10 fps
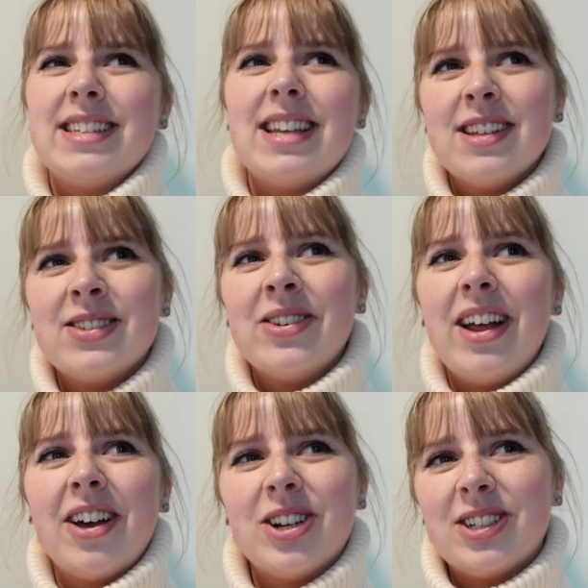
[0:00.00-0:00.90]
And so
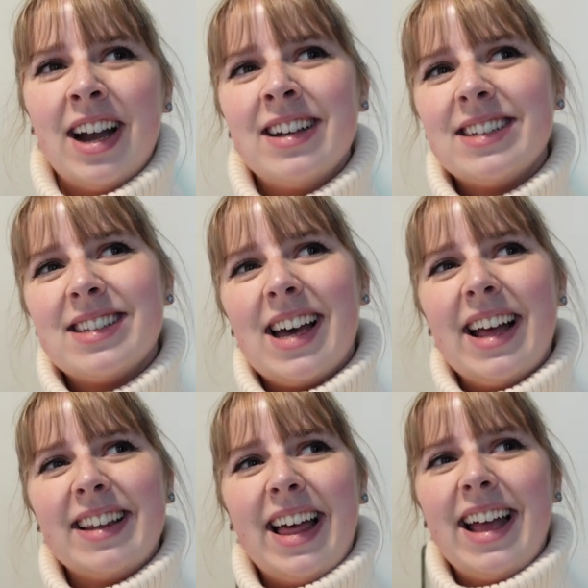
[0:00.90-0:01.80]
now they're trying to
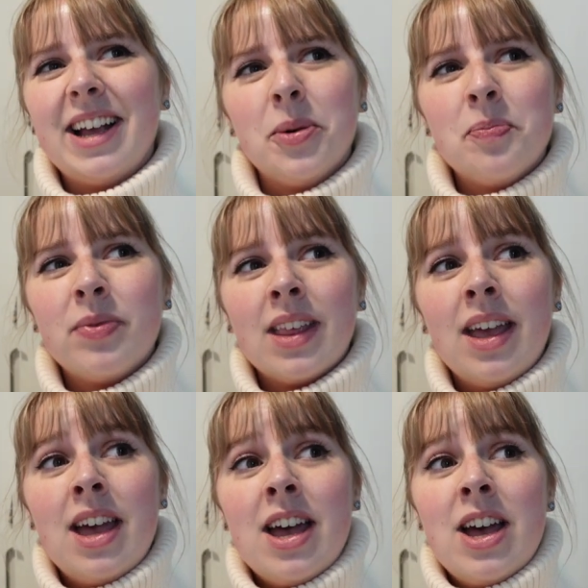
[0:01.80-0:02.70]
decide,
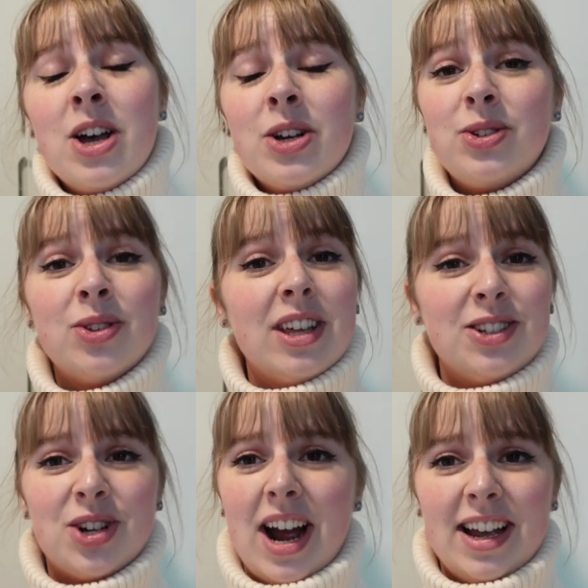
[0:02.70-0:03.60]
do they
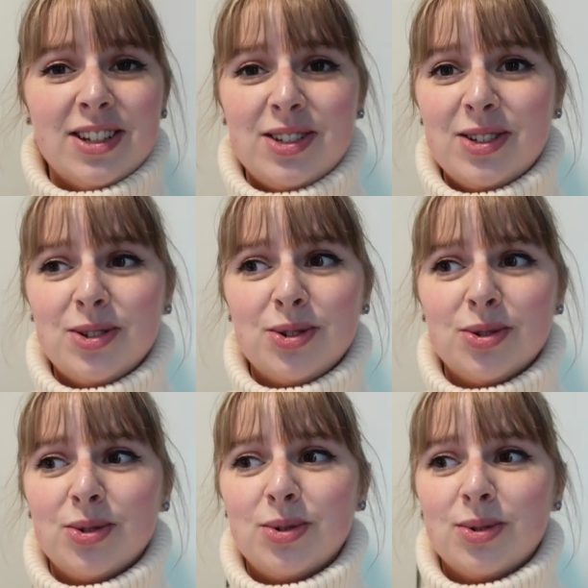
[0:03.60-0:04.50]
try
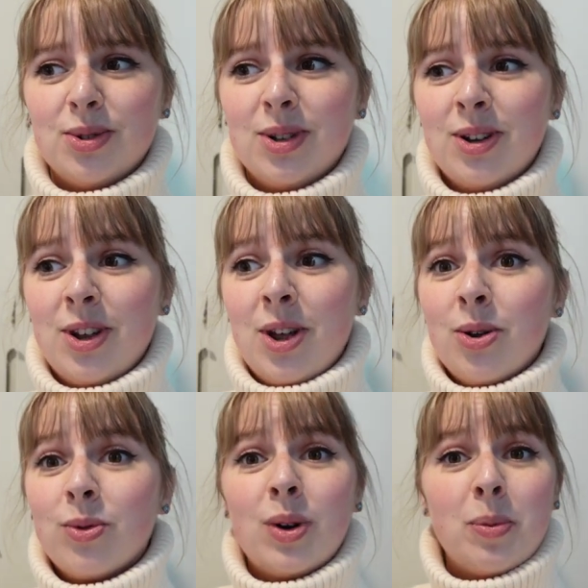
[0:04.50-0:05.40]
to
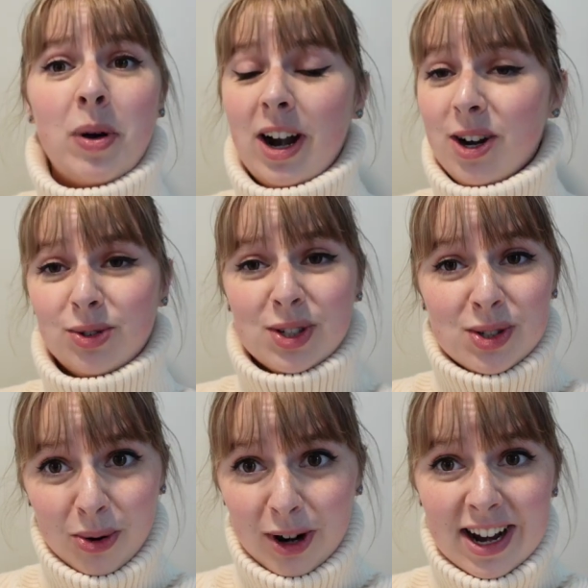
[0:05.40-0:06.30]
repair and
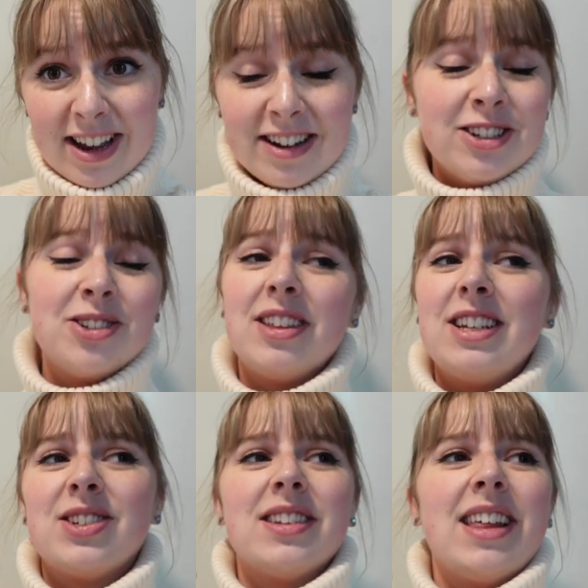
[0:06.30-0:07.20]
restore it, or do they
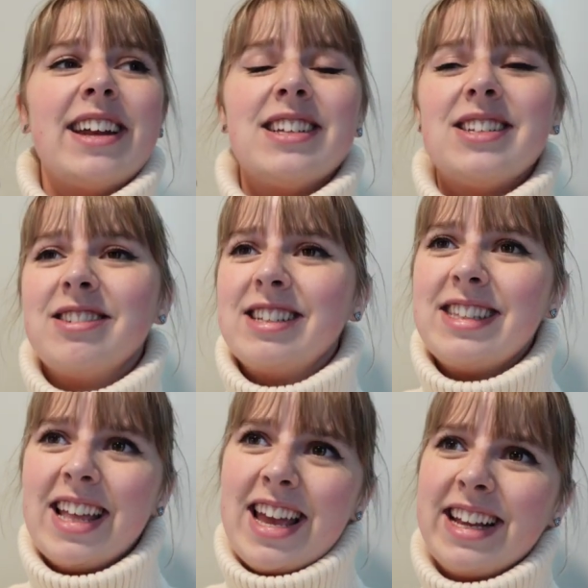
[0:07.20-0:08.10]
just let it do its
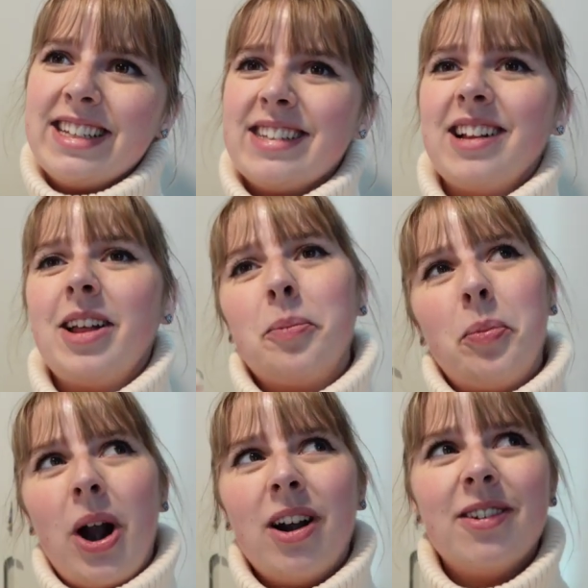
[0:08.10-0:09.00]
thing? Is that
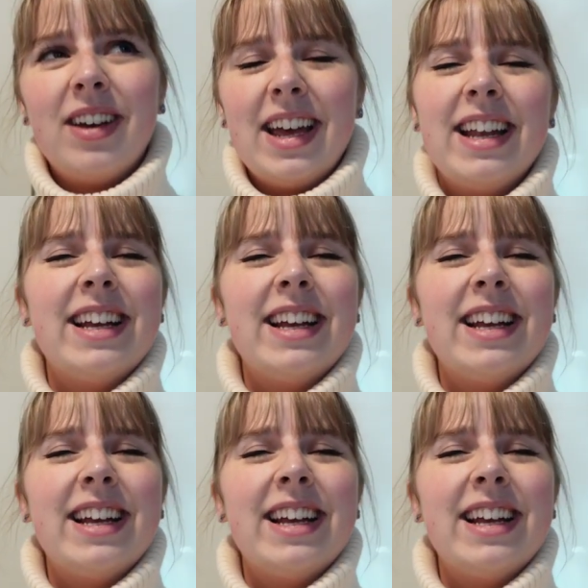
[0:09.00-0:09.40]
part of it?